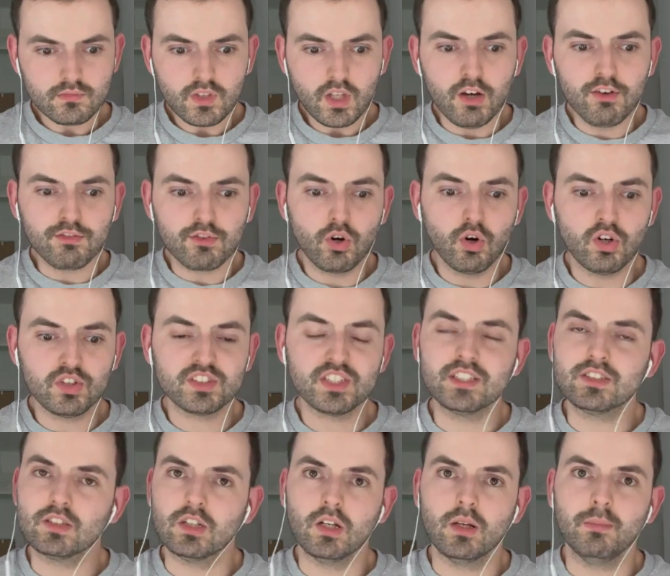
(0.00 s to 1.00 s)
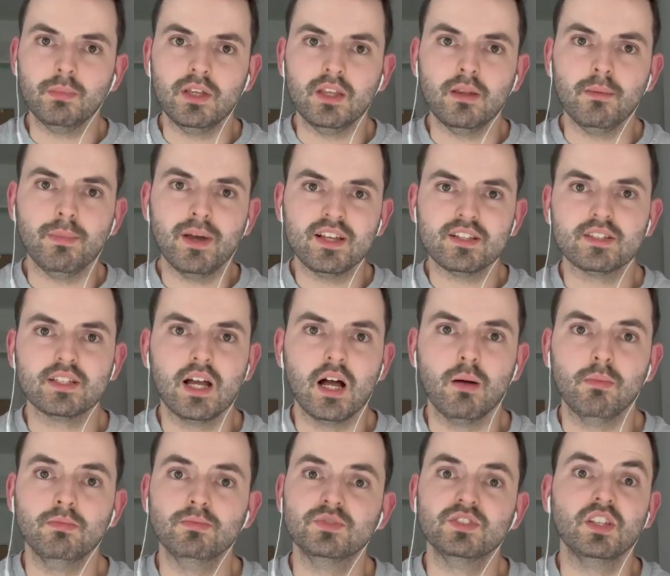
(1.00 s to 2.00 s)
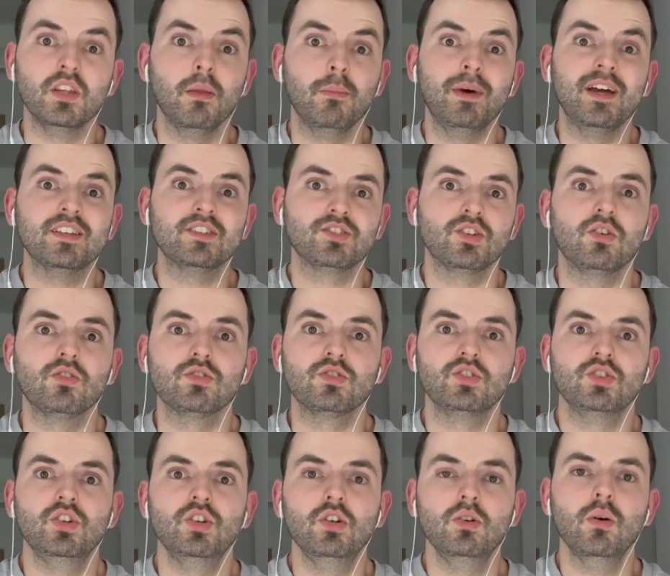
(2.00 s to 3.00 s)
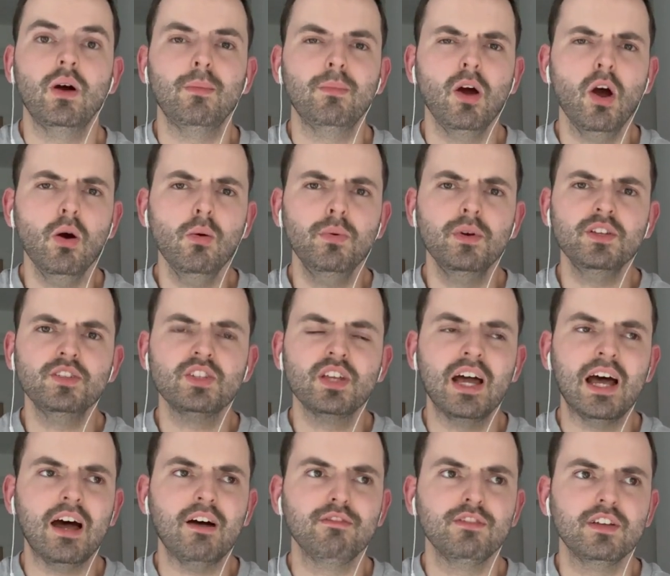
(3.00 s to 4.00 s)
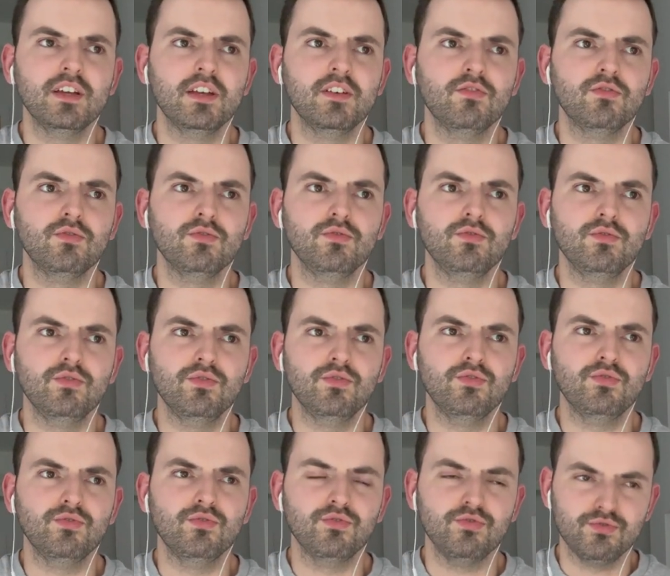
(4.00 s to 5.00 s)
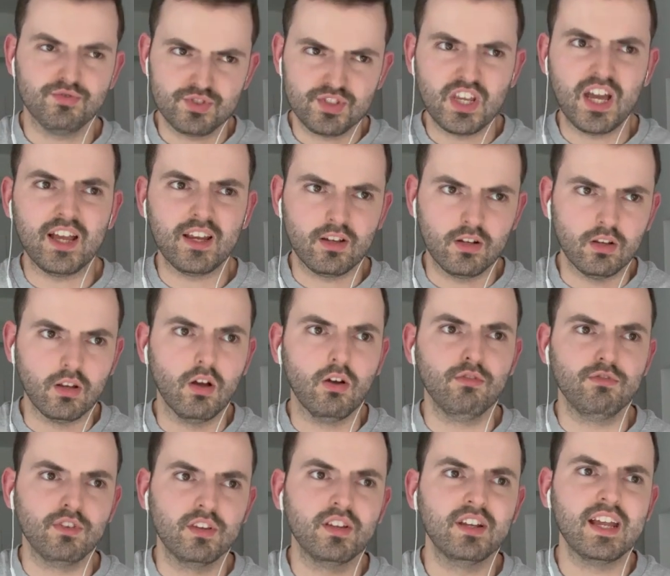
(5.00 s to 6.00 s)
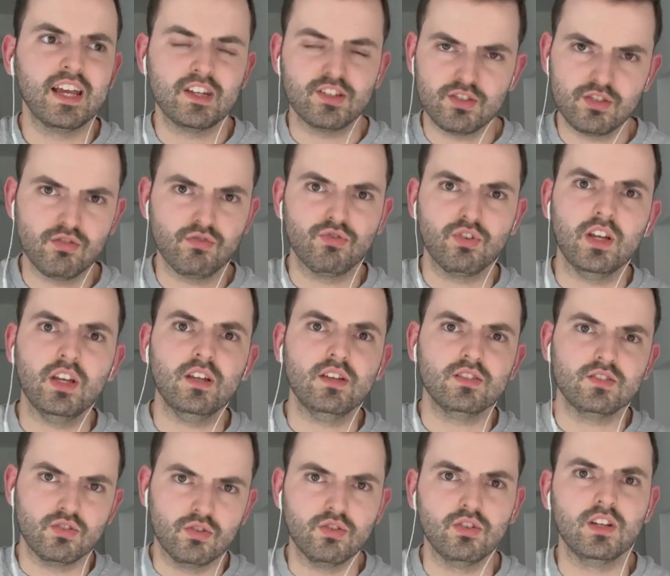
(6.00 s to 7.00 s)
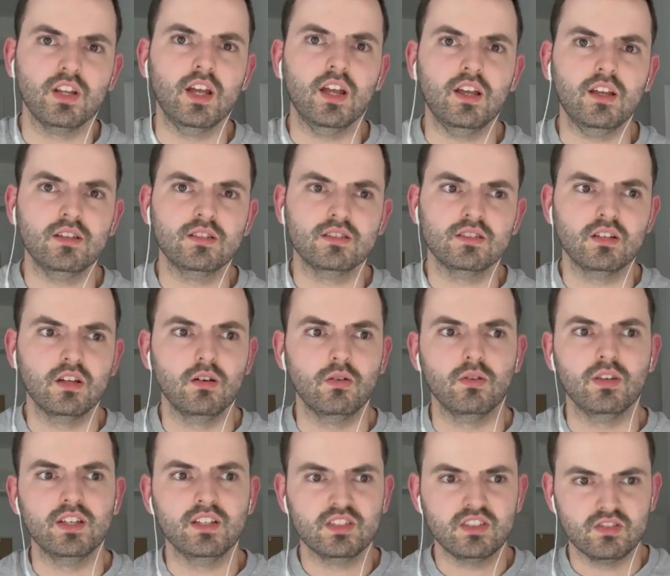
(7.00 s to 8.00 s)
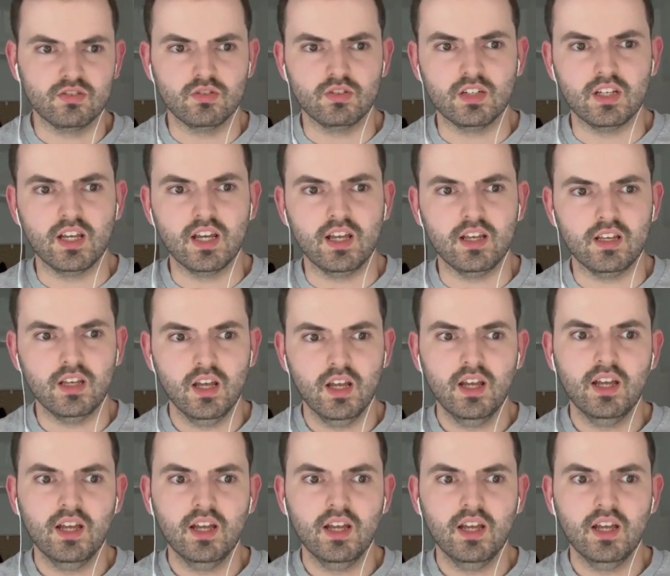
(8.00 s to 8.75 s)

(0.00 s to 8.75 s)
Of course, there's going to be the best albums and the best songs too. I'm hoping to have it cycle over the next three Sundays. So this Sunday